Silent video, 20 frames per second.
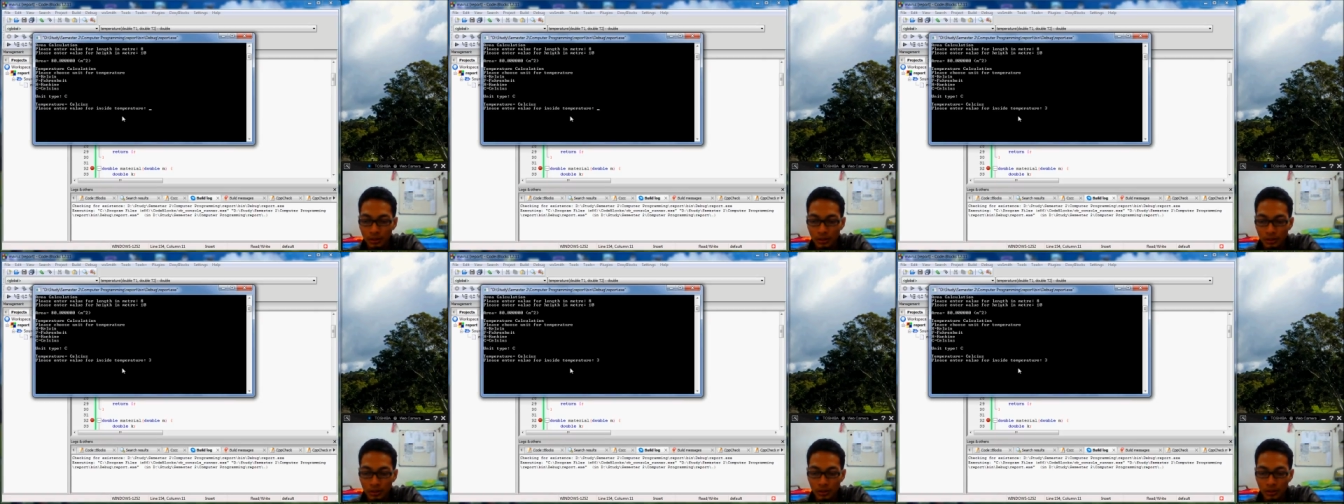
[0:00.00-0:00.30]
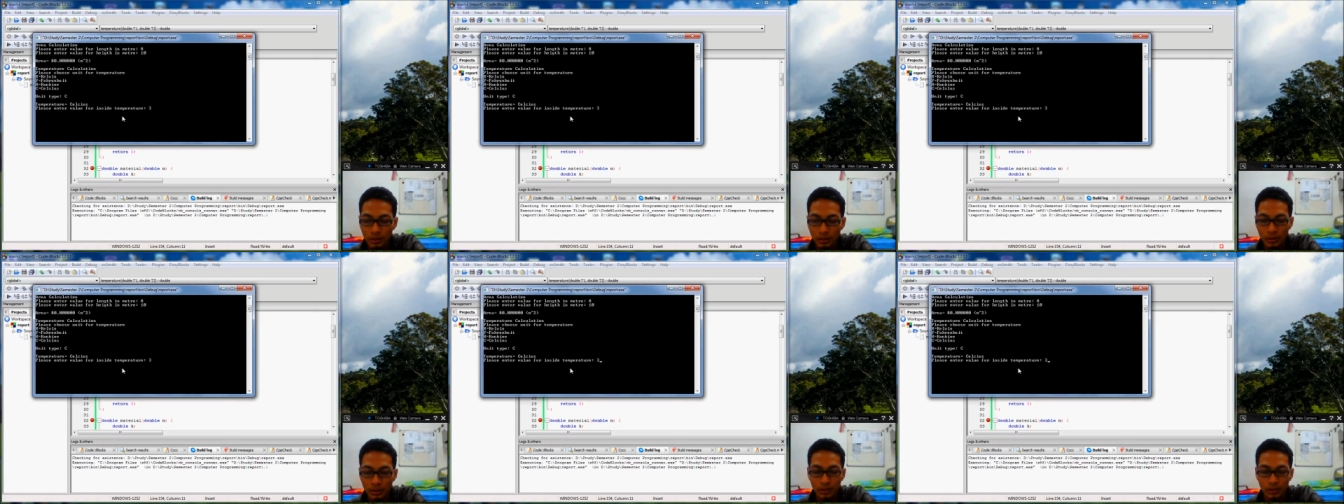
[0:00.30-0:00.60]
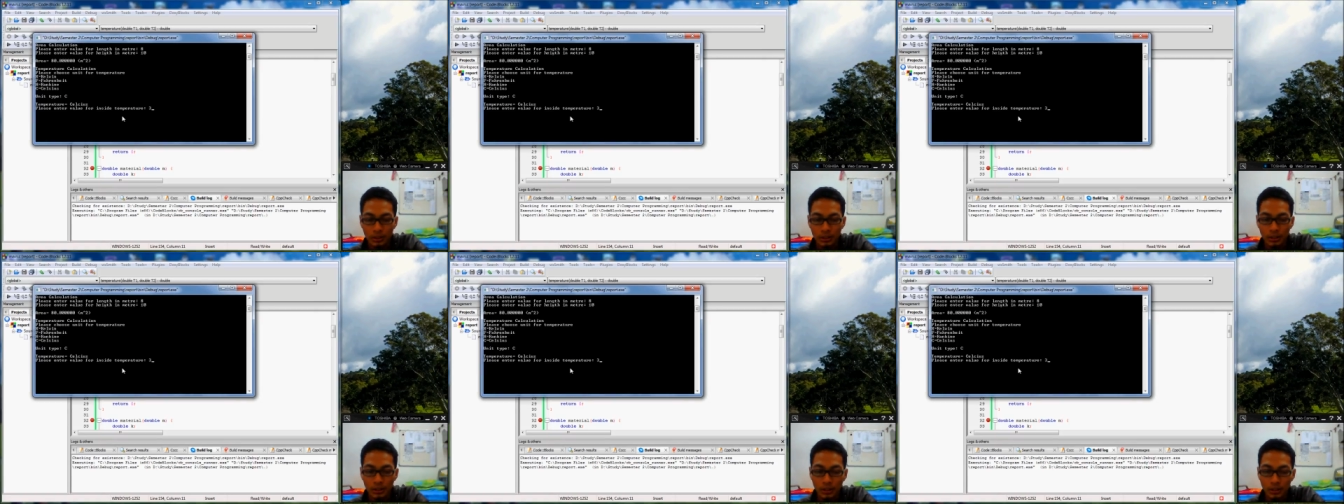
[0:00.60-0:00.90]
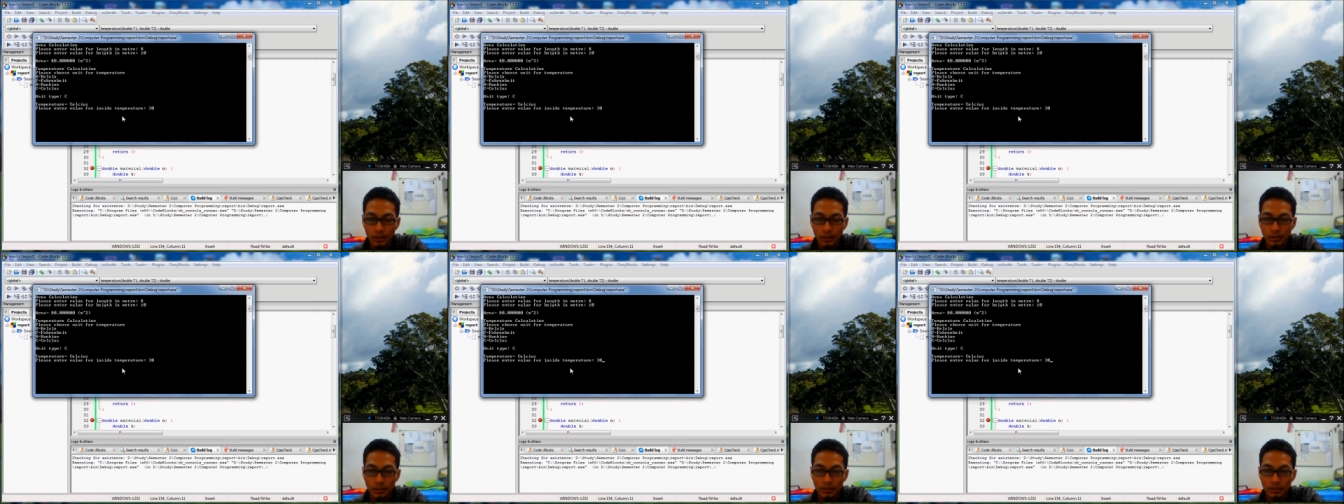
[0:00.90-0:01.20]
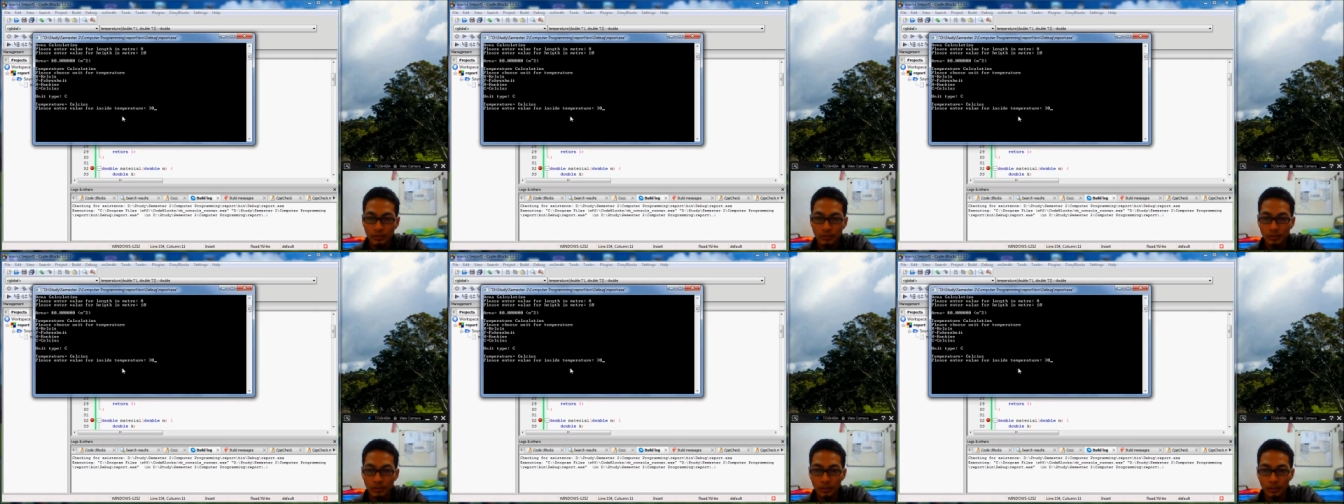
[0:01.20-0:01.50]
30
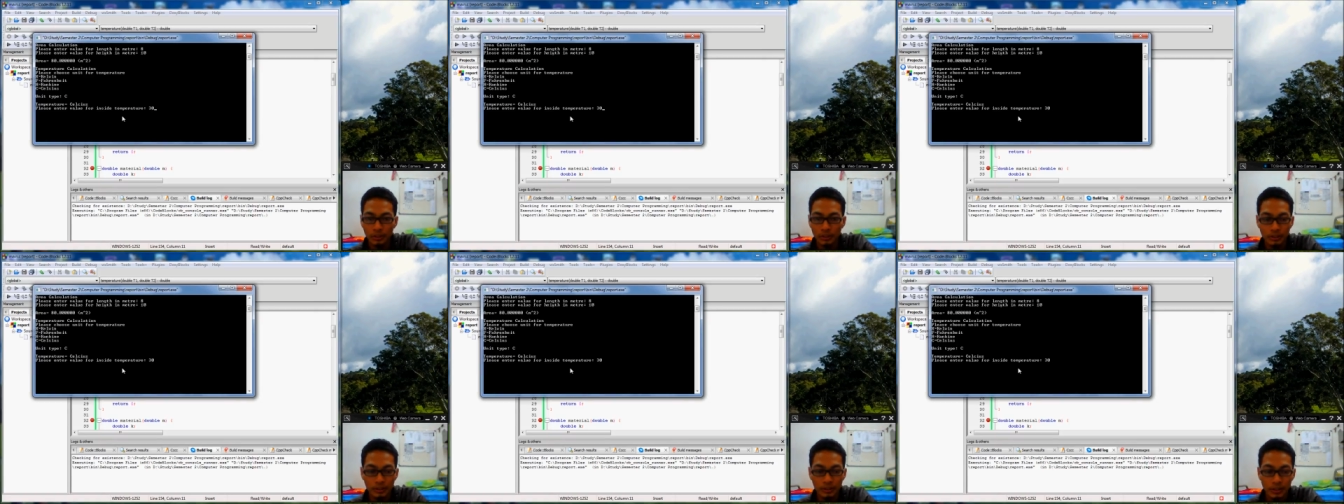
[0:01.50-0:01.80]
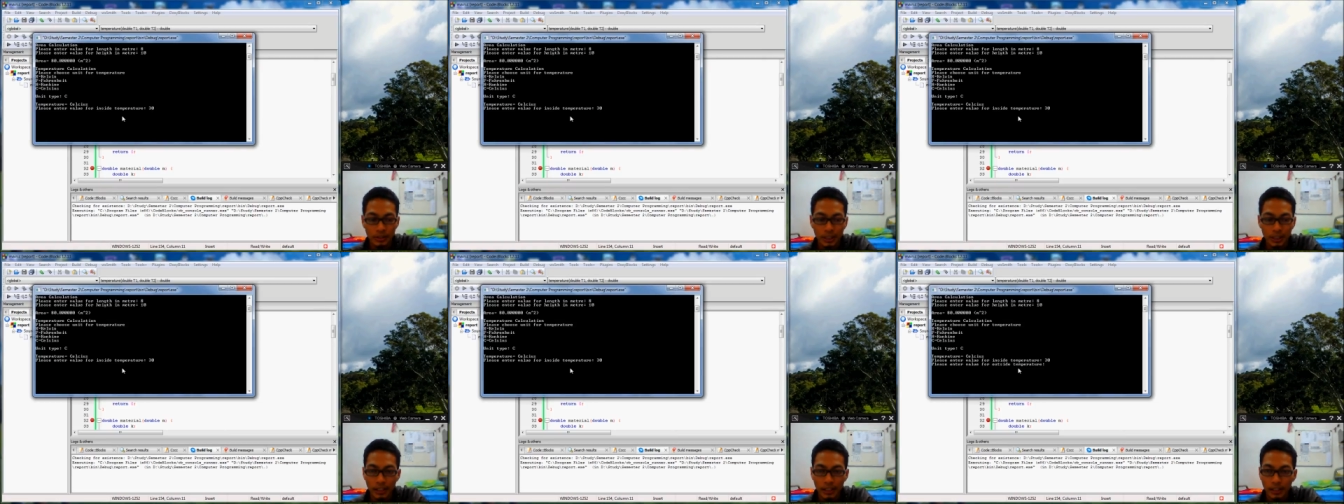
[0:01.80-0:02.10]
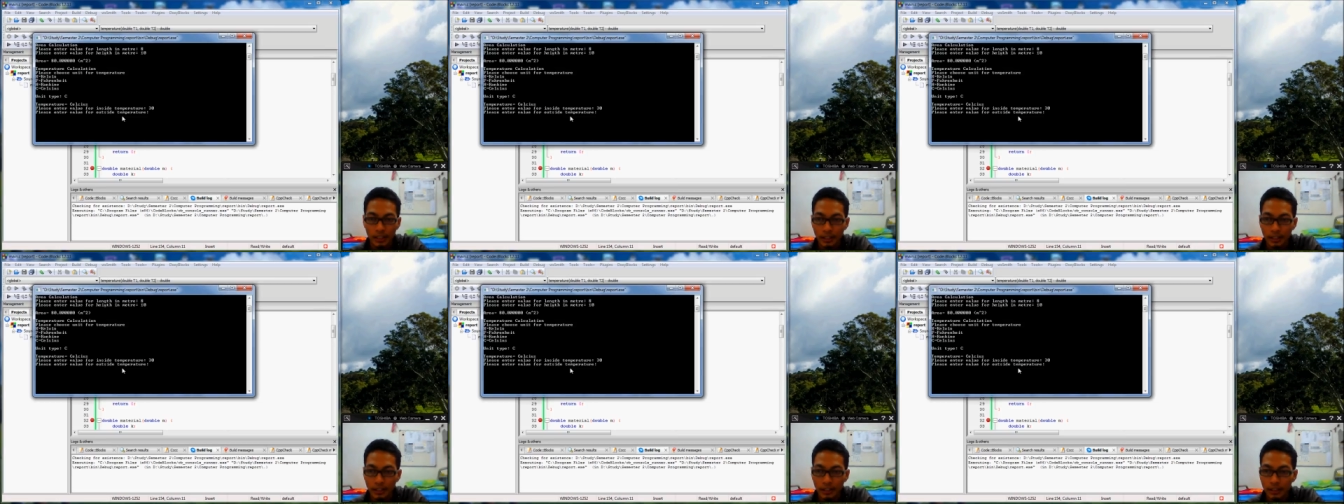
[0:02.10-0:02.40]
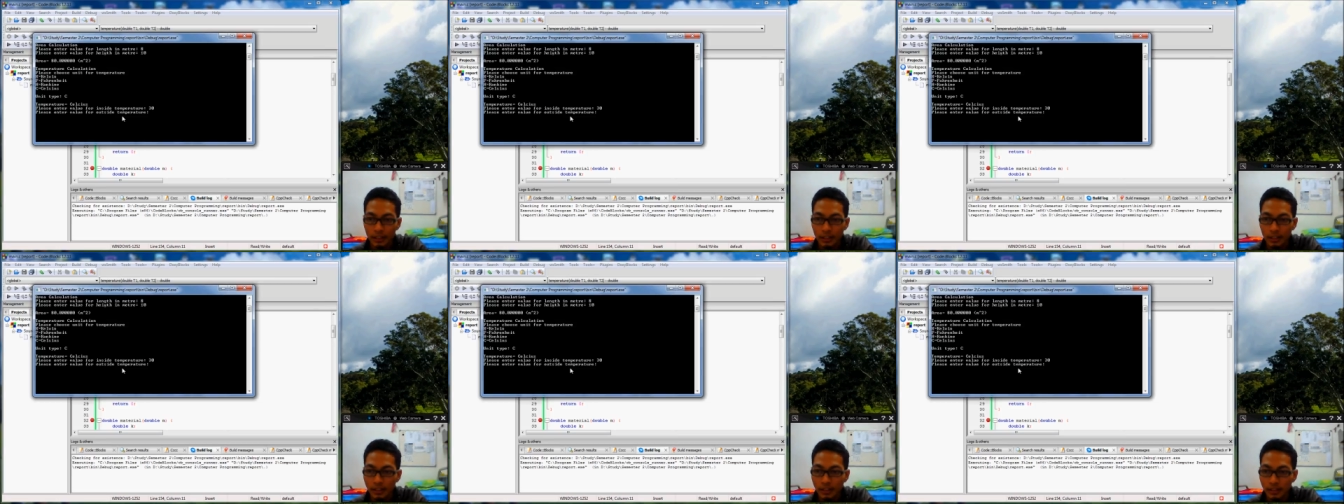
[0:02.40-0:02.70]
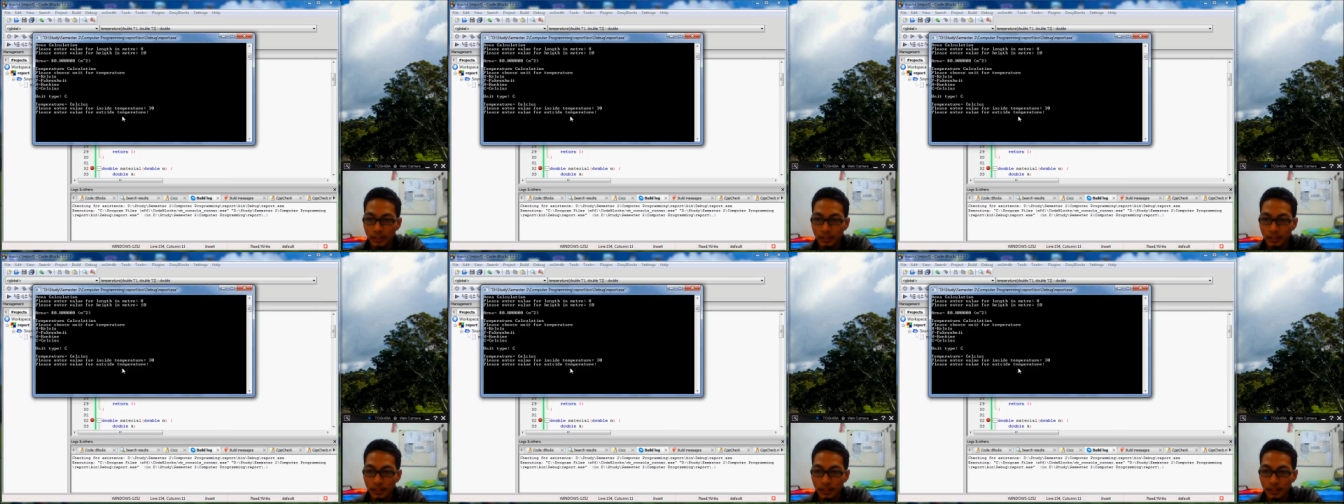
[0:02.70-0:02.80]
for inside. Enter.